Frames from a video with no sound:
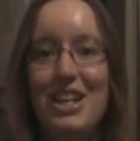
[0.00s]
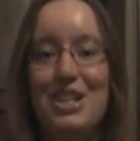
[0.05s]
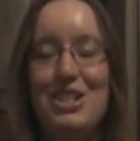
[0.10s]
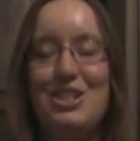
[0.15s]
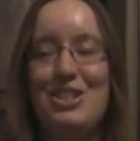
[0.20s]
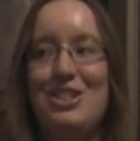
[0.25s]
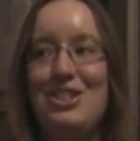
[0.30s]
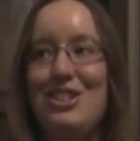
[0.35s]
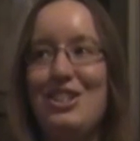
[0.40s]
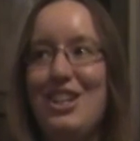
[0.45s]

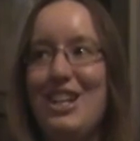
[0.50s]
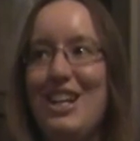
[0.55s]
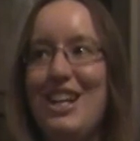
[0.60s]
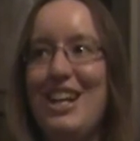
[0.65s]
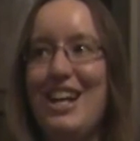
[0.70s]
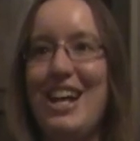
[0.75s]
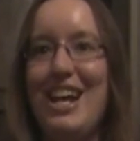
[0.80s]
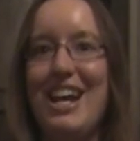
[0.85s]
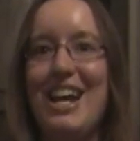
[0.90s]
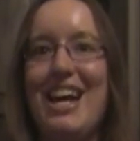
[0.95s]

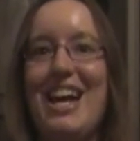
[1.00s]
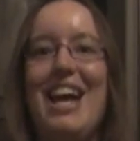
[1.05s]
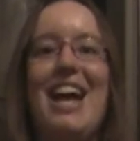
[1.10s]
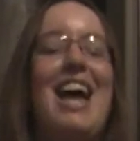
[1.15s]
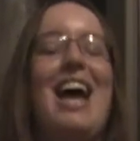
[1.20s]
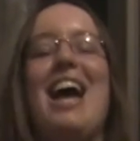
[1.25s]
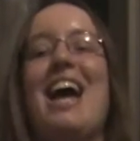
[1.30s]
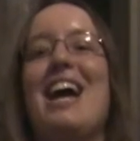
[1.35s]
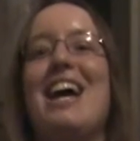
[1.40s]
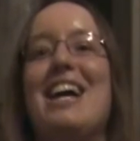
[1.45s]
She
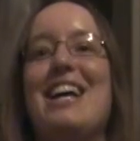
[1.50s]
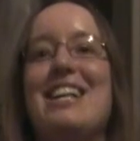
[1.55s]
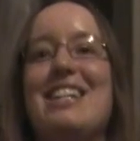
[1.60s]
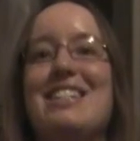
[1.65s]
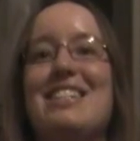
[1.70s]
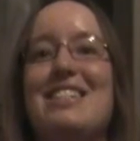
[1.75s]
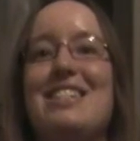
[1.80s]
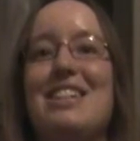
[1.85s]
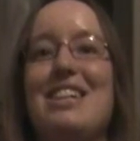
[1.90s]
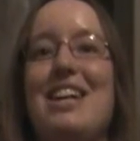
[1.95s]

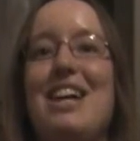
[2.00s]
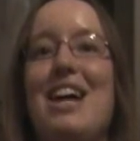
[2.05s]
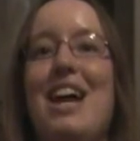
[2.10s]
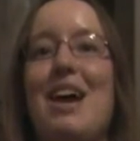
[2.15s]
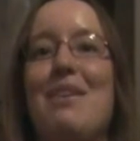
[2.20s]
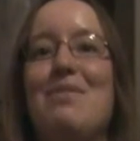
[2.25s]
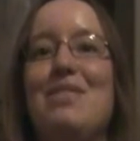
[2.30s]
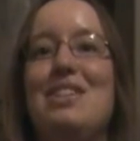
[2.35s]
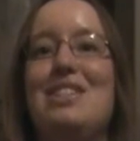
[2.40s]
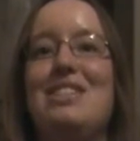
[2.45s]
has
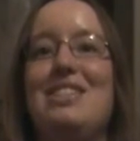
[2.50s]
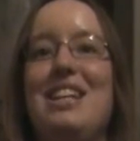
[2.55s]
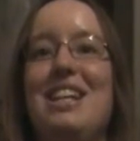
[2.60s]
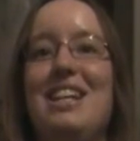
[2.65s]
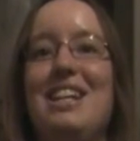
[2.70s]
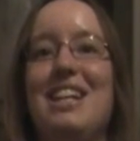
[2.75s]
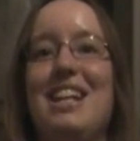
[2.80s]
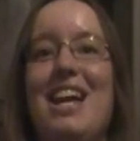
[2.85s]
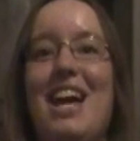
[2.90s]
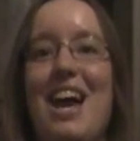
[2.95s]
every
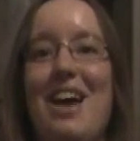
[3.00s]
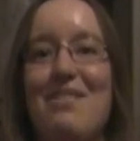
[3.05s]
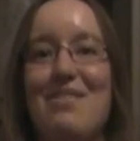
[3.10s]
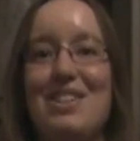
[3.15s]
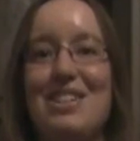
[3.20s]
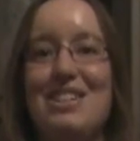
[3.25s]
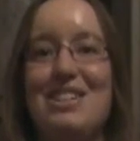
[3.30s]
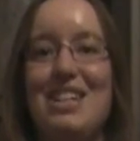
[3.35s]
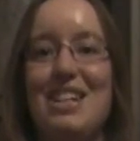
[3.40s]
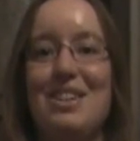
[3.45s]
scene
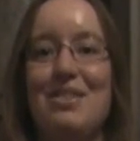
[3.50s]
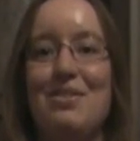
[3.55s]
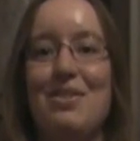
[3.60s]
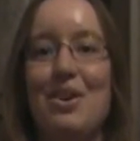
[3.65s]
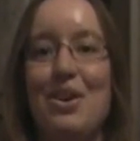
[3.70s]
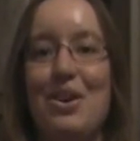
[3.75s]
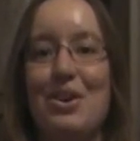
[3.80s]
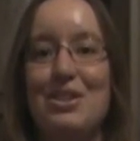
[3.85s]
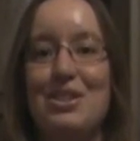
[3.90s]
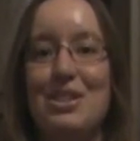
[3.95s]
of
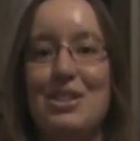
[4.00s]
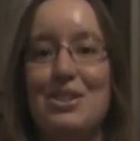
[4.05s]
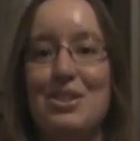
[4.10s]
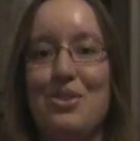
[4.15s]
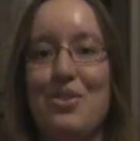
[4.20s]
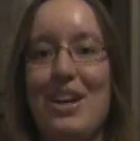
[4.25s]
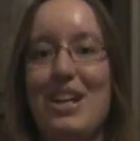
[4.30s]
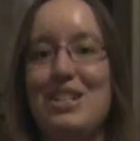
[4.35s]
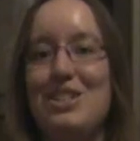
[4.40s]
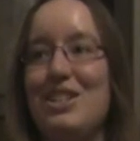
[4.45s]
hers is
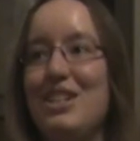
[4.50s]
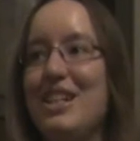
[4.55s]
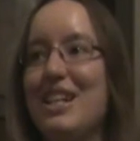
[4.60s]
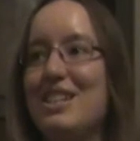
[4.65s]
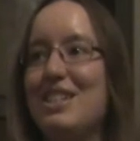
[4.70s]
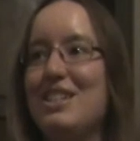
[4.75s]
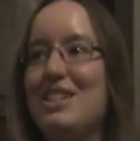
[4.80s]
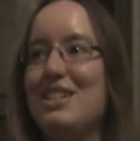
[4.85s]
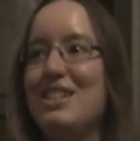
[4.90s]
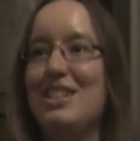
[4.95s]
great. She
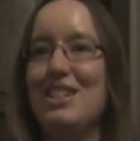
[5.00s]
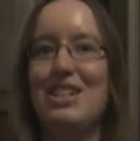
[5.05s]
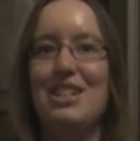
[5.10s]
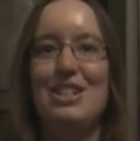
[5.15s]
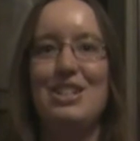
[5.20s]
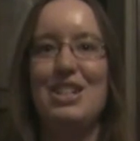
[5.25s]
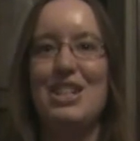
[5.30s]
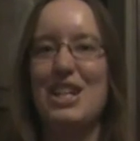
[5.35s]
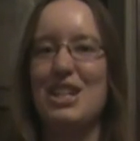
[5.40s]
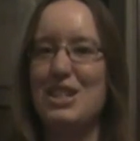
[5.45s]
gets
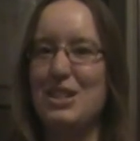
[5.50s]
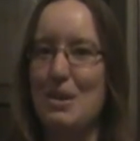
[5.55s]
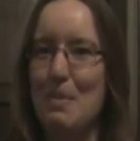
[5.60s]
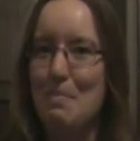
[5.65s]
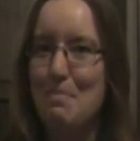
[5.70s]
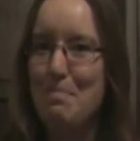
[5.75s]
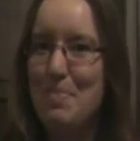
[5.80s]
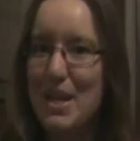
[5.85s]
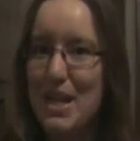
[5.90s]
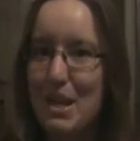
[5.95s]

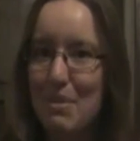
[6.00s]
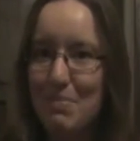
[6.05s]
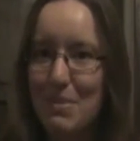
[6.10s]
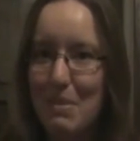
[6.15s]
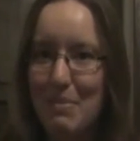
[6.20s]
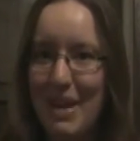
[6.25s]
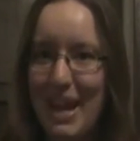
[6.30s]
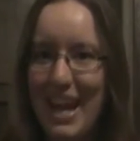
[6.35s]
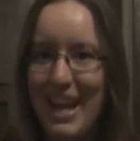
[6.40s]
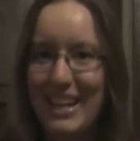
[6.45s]
to beat up
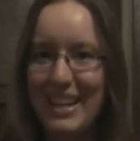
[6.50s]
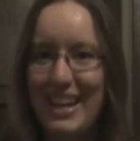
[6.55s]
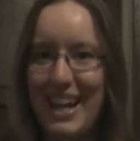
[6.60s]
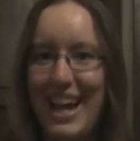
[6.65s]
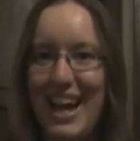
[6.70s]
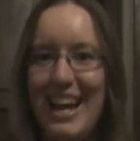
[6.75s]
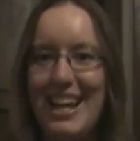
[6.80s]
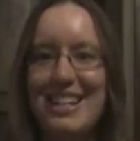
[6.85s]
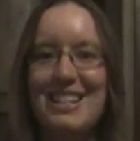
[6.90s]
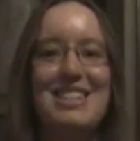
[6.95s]
the bad
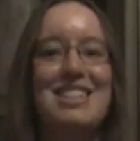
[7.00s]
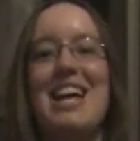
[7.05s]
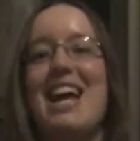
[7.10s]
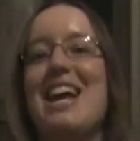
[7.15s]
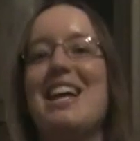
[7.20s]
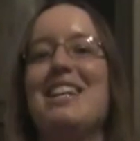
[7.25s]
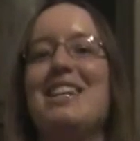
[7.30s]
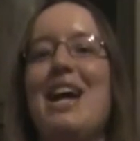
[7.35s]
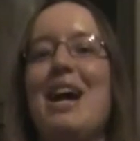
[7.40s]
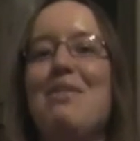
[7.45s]
guys,
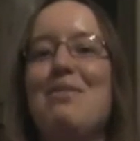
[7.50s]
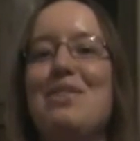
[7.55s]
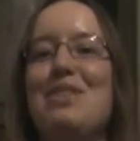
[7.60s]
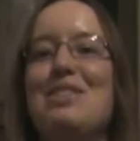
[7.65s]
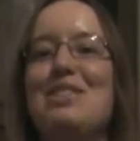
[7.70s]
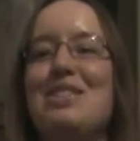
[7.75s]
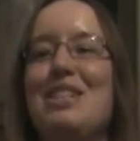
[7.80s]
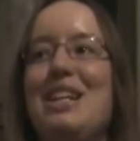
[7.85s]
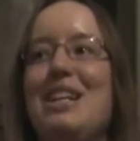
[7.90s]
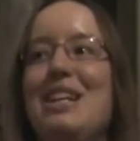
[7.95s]
and every
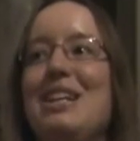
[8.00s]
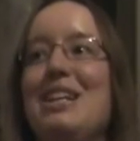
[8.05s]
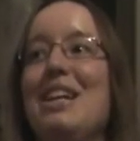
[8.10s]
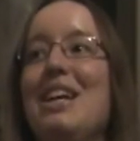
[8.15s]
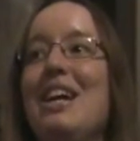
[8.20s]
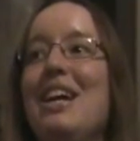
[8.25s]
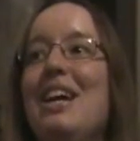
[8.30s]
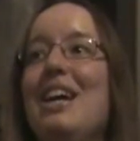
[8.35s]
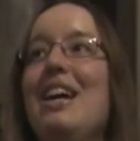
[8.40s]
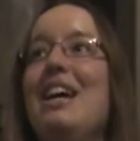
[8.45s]
scene,
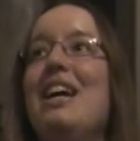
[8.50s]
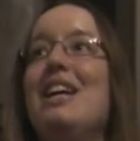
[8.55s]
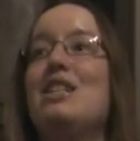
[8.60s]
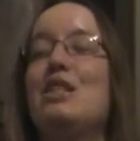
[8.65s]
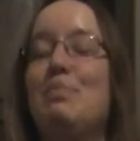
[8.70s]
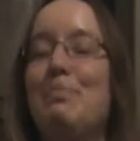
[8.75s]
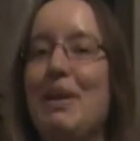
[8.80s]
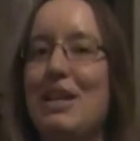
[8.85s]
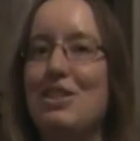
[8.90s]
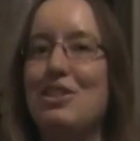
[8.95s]

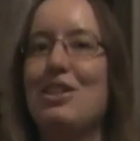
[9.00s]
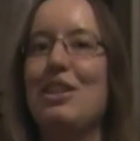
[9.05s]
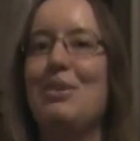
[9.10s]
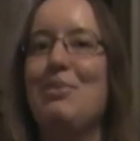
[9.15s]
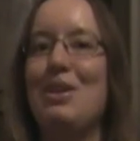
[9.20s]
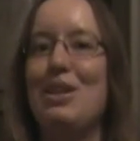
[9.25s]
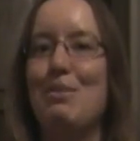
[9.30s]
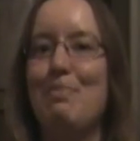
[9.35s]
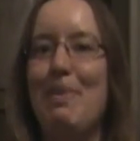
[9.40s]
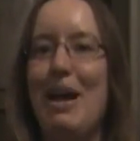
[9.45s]
especially
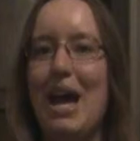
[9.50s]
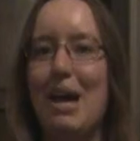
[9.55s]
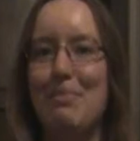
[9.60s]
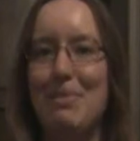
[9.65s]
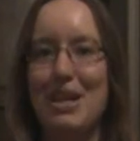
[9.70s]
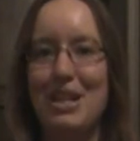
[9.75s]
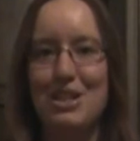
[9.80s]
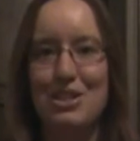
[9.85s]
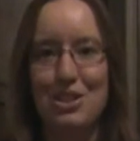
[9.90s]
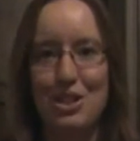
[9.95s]
with
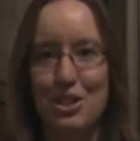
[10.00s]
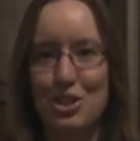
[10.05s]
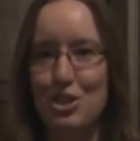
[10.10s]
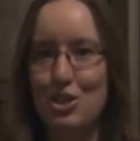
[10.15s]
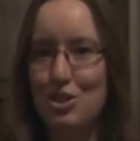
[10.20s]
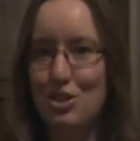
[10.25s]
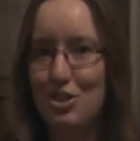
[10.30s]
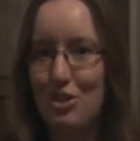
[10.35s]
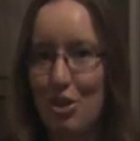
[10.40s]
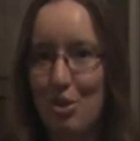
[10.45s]
Batman, is
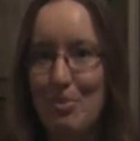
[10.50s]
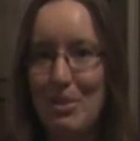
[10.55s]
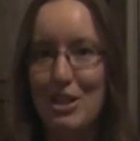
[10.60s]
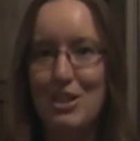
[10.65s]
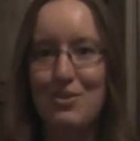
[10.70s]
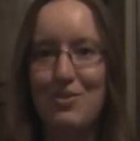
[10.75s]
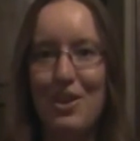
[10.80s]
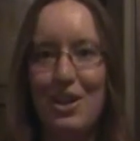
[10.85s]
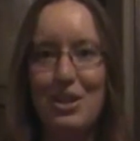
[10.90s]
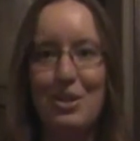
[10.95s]
just so
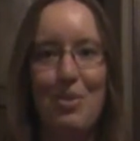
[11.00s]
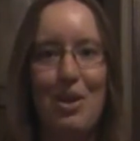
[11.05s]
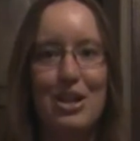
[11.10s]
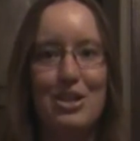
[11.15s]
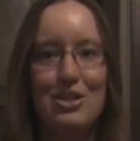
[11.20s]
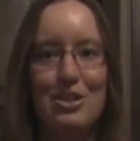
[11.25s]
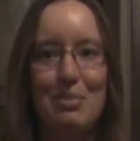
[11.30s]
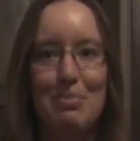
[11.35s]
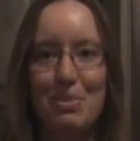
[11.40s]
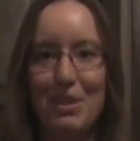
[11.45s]
much fun to
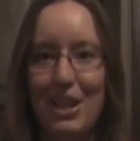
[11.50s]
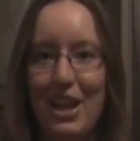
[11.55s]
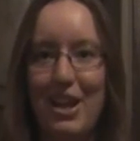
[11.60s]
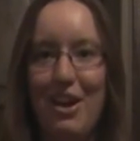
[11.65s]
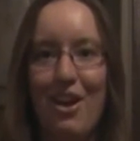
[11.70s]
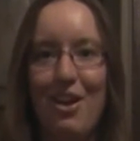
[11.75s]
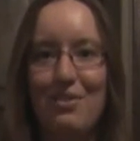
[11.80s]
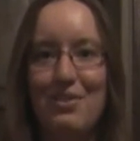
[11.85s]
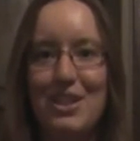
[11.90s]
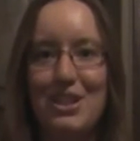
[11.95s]
watch them play
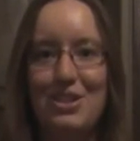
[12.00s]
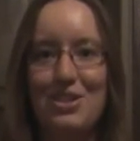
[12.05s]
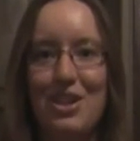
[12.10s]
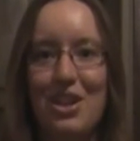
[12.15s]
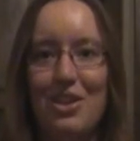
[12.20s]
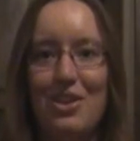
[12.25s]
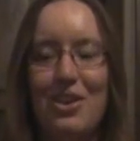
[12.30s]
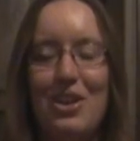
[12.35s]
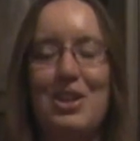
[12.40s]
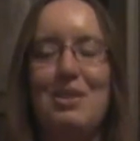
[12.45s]
off each
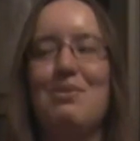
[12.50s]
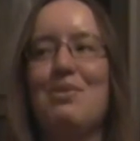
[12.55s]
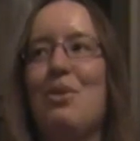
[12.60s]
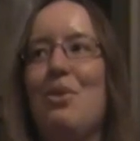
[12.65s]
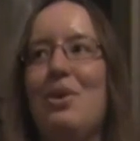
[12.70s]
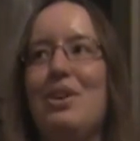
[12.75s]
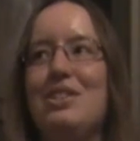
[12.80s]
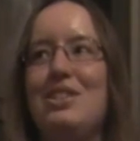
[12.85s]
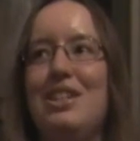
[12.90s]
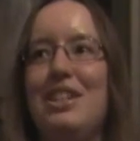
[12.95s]
other, and of
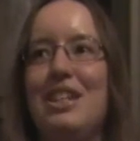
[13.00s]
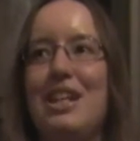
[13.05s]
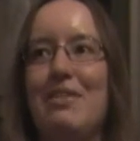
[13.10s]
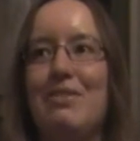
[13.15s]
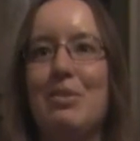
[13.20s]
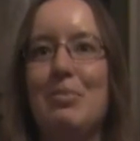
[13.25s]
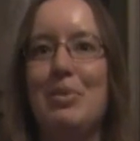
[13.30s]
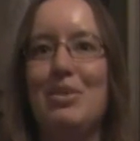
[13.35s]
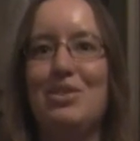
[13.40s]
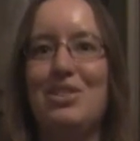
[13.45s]
course the
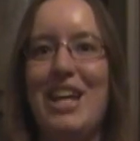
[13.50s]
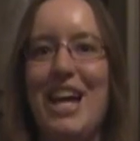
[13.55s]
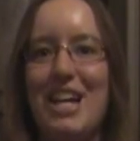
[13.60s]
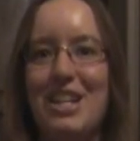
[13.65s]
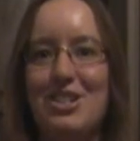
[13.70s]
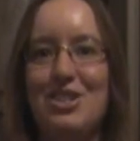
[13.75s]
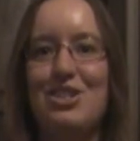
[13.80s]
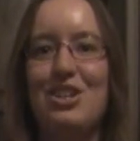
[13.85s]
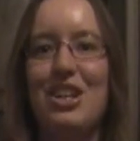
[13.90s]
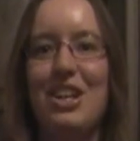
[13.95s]
inevitable
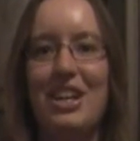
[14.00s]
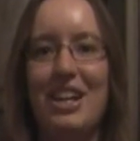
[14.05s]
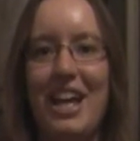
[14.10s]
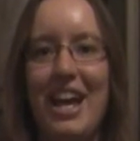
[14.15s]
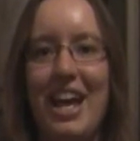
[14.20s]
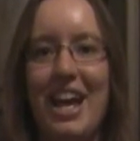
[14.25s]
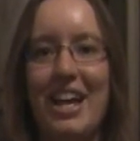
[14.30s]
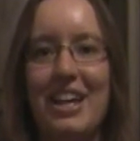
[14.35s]
tension.